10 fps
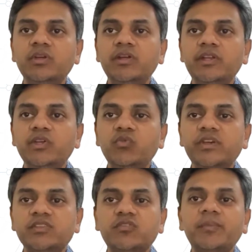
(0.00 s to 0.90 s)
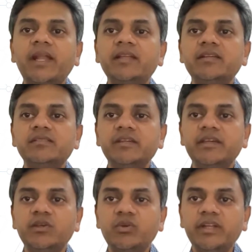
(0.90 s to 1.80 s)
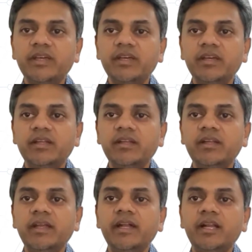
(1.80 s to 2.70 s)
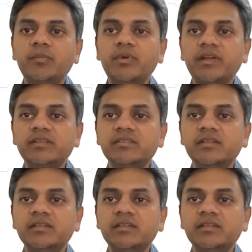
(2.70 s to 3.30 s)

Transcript: new ways of managing security in an enterprise,